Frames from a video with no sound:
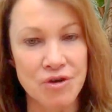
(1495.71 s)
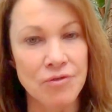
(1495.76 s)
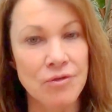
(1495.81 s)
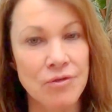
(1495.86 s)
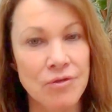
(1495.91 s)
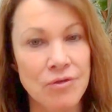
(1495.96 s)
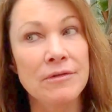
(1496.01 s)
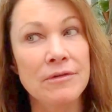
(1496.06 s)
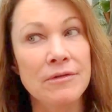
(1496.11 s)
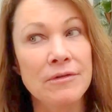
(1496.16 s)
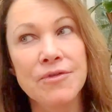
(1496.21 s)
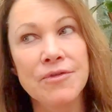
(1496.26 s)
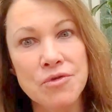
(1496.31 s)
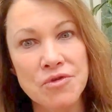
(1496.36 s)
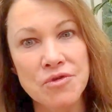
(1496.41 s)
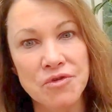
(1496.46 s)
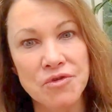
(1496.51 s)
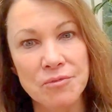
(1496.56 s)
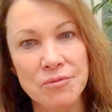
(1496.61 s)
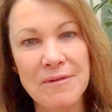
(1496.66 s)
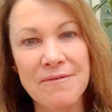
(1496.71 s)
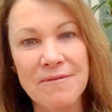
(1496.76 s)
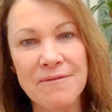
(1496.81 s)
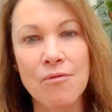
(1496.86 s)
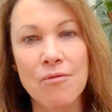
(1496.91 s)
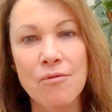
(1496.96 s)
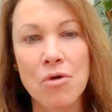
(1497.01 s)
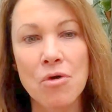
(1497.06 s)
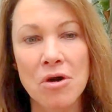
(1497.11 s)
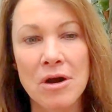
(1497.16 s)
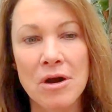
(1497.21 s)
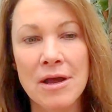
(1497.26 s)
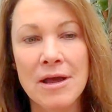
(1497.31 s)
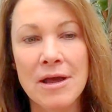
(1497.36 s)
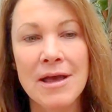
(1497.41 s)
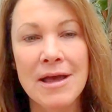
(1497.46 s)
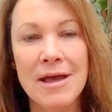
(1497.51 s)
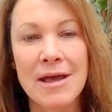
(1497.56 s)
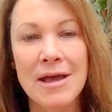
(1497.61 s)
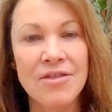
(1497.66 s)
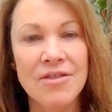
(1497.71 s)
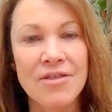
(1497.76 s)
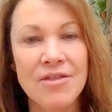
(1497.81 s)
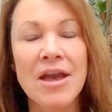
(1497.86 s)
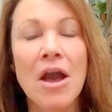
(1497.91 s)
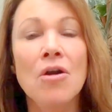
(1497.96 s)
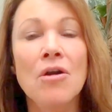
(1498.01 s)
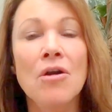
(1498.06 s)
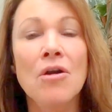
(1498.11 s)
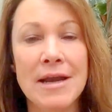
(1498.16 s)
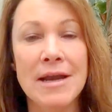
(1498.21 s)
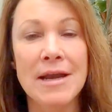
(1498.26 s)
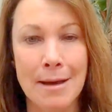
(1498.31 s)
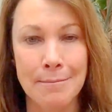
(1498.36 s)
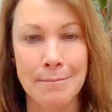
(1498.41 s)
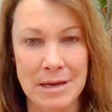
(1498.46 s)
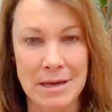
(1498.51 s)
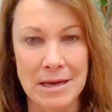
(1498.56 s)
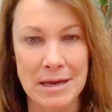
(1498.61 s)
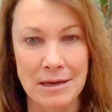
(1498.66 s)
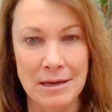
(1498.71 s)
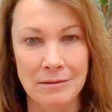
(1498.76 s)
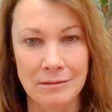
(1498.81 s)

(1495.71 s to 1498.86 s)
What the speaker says: or even a few years before, and they are unhappy.